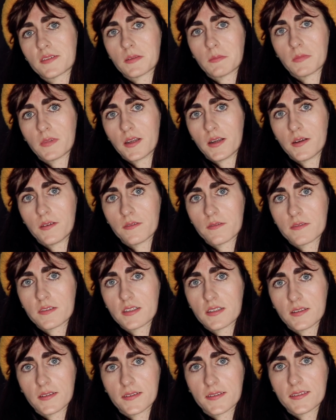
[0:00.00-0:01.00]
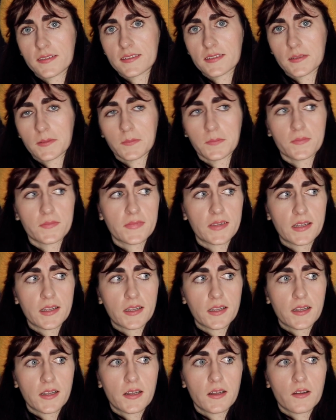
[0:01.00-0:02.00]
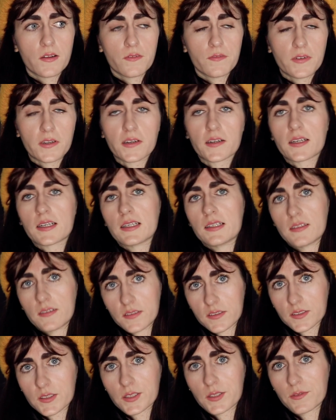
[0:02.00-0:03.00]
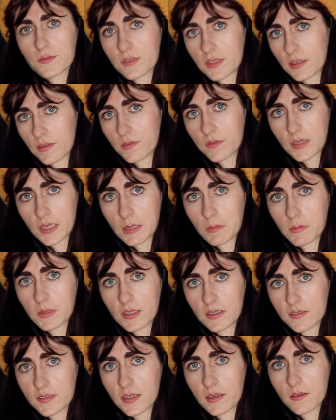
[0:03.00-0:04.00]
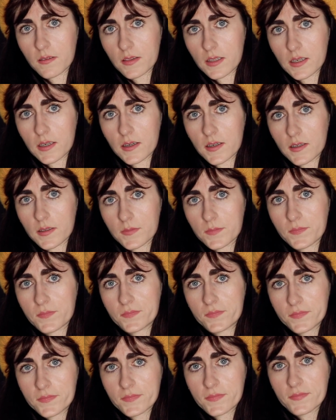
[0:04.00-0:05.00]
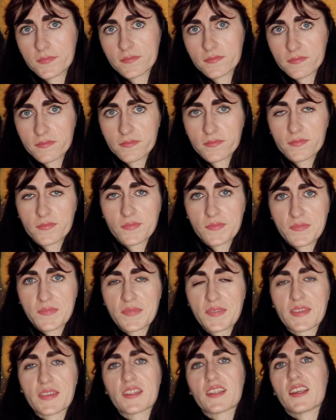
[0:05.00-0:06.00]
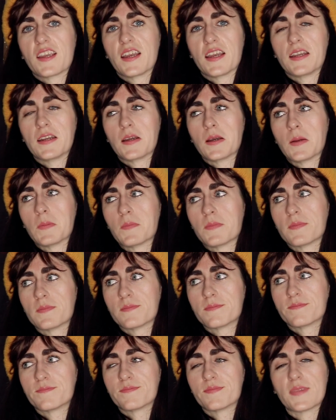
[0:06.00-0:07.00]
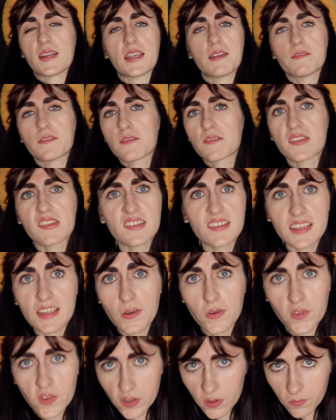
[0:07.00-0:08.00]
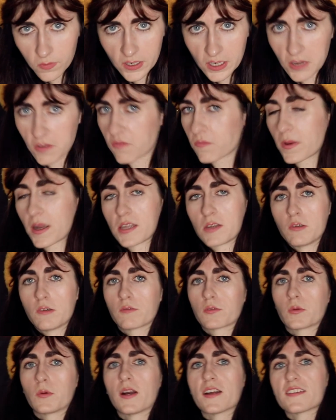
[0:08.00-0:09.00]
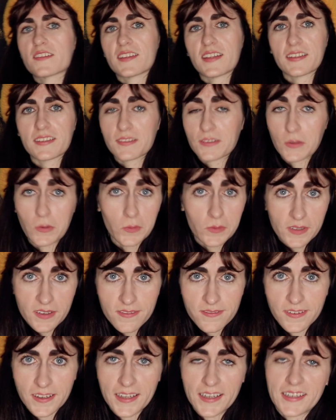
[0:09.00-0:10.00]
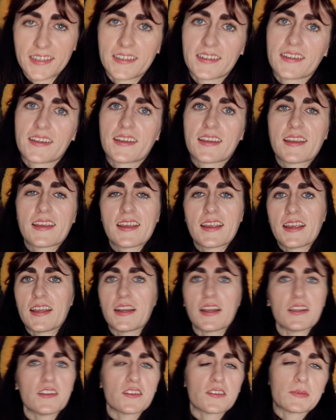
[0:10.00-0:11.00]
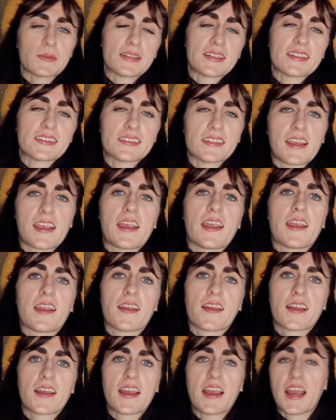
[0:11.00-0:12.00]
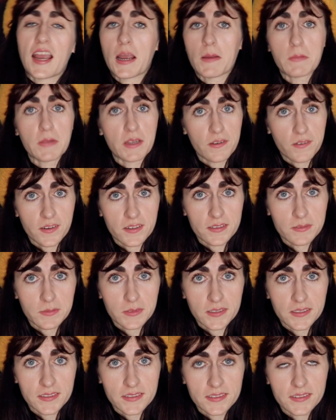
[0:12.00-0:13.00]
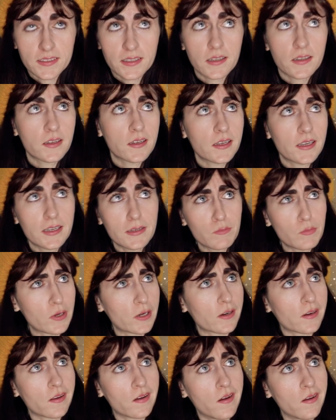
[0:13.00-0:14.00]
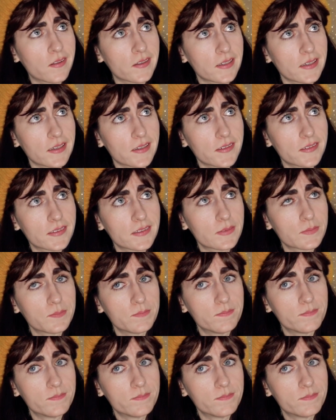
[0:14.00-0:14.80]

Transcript: some love to some very deserving families out there. And even if this is the only video of mine you ever watch, that's totally fine. And I just want to say Happy Christmas and Merry Holidays.